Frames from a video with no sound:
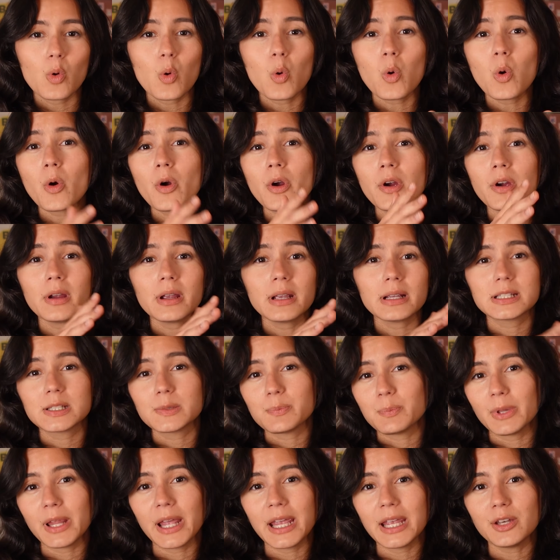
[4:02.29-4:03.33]
or
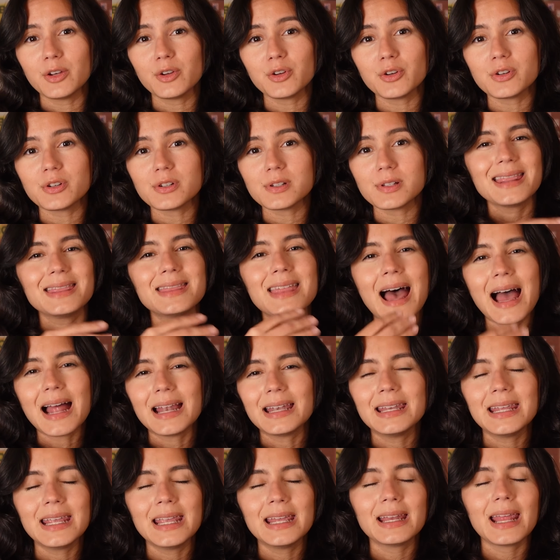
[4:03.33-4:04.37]
explainers that
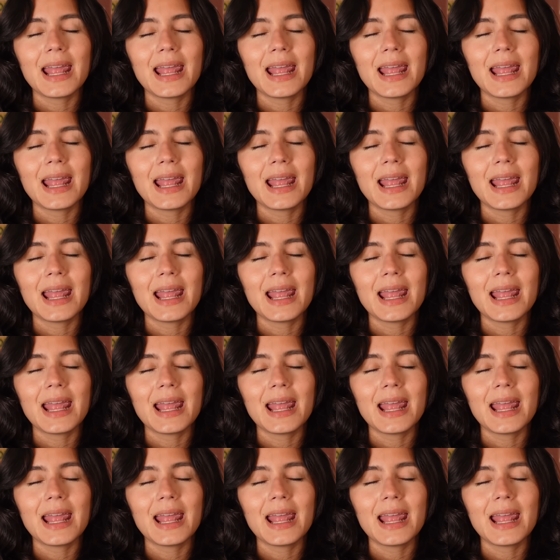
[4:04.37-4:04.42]
need